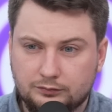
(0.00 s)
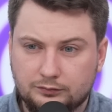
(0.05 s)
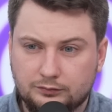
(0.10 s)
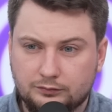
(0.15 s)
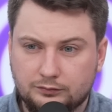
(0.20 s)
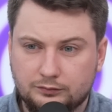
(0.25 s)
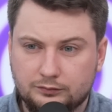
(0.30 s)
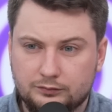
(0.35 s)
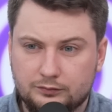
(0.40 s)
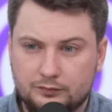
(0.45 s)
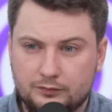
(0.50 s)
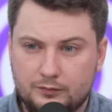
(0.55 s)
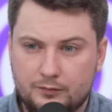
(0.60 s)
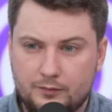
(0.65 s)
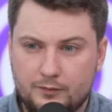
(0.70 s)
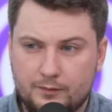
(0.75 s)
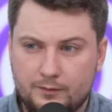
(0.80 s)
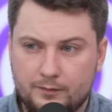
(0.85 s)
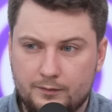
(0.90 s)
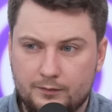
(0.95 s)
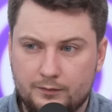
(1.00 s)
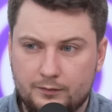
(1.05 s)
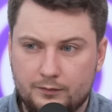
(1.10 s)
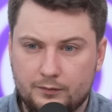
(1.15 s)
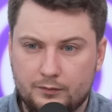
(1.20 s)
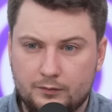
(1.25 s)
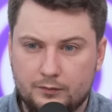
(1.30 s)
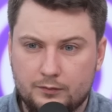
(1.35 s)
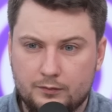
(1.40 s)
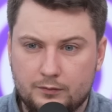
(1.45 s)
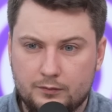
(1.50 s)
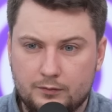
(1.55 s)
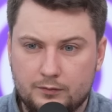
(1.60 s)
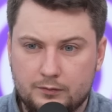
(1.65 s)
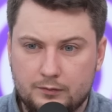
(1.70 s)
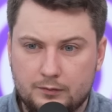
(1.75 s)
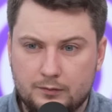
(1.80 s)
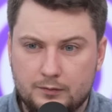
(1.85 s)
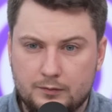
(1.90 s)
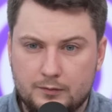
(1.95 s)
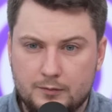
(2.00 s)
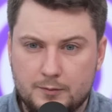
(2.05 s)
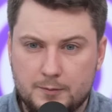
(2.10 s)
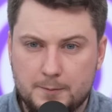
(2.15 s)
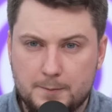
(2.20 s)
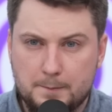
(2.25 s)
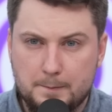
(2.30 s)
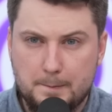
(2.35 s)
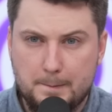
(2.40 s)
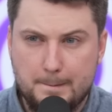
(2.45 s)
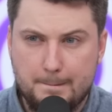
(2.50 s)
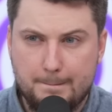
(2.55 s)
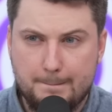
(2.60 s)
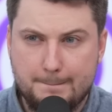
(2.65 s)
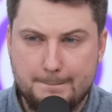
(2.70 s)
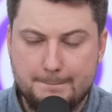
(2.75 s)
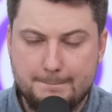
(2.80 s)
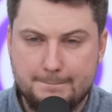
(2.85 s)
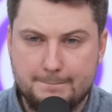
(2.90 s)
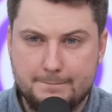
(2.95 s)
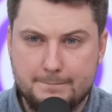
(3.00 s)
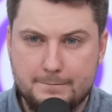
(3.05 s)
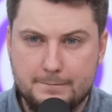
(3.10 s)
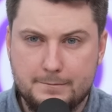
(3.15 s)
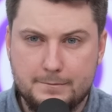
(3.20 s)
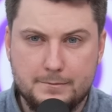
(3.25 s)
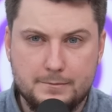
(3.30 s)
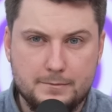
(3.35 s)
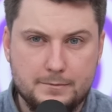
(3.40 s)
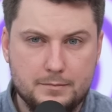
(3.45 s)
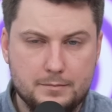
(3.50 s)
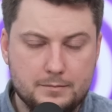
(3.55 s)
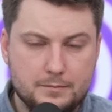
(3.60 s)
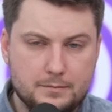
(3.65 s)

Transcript: This person isn't speaking.